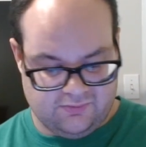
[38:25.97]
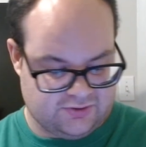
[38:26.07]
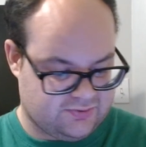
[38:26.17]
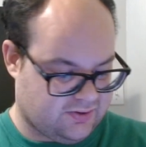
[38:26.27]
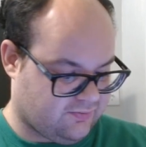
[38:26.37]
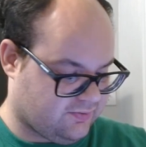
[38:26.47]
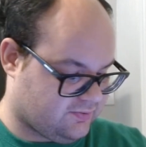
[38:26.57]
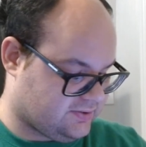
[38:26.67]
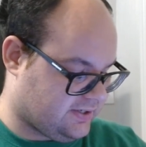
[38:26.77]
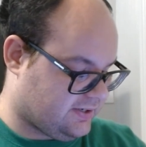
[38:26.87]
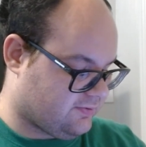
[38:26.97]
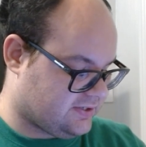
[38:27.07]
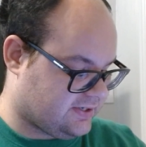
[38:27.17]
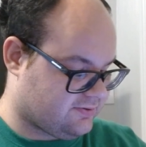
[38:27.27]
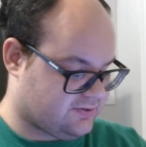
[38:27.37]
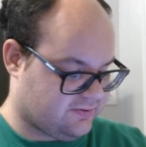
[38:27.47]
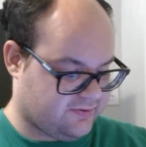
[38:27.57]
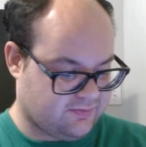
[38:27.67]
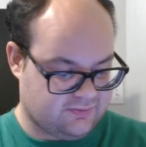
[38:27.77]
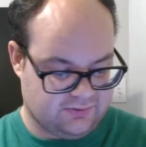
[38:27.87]
What's wrong? Was I going to be
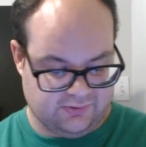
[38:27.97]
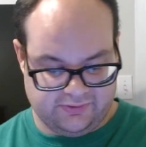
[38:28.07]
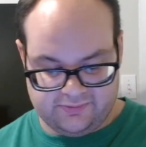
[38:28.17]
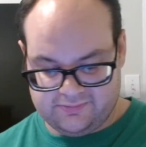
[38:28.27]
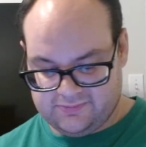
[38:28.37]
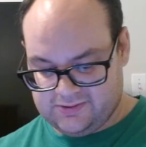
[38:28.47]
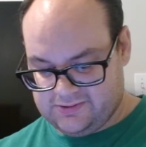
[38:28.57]
sentimental? Luther?